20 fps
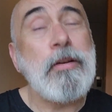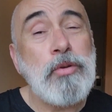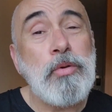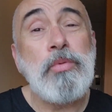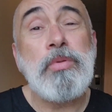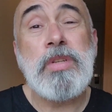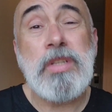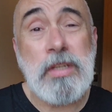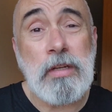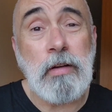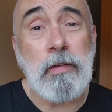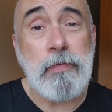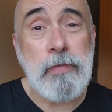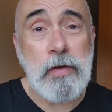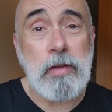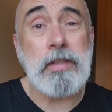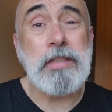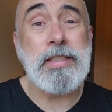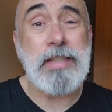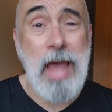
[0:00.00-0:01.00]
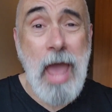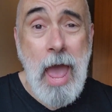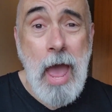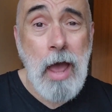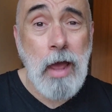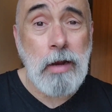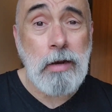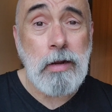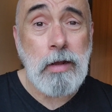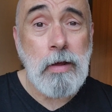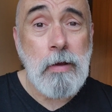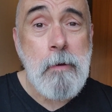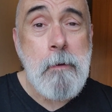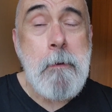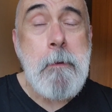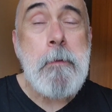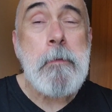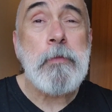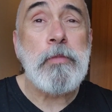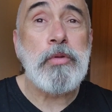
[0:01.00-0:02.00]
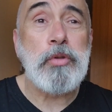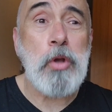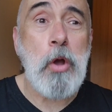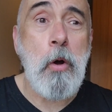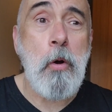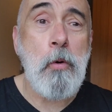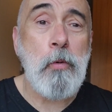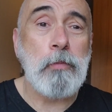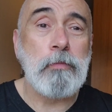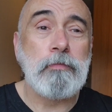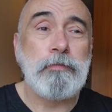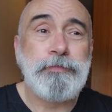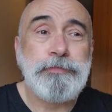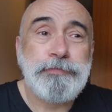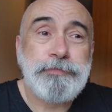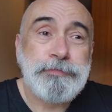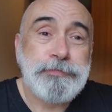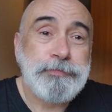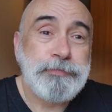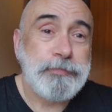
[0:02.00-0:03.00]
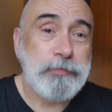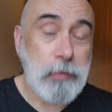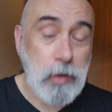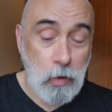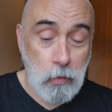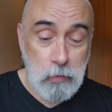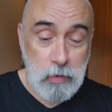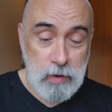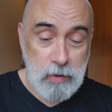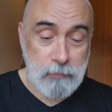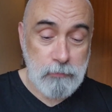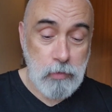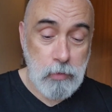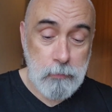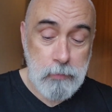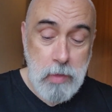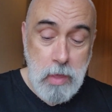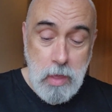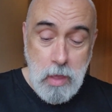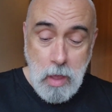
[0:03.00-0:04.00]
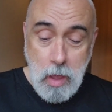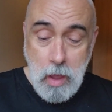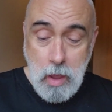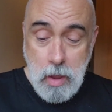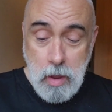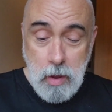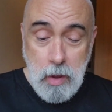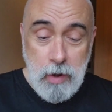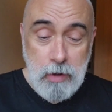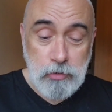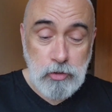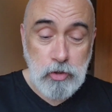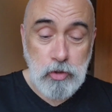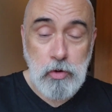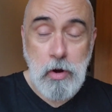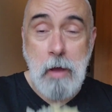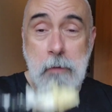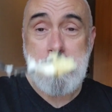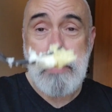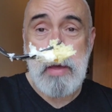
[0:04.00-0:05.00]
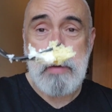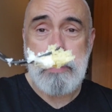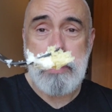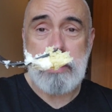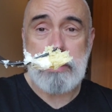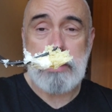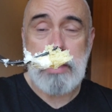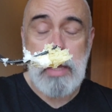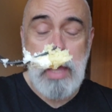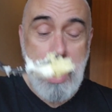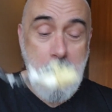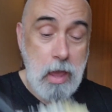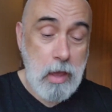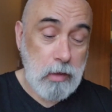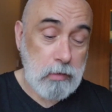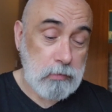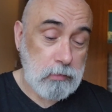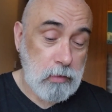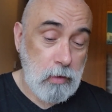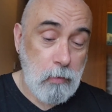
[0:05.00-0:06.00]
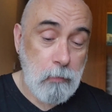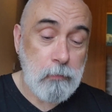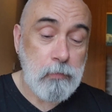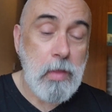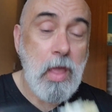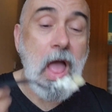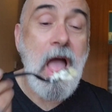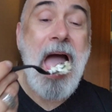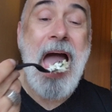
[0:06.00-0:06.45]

do still feel sad. So, whatever. I just dropped my piece of cake, so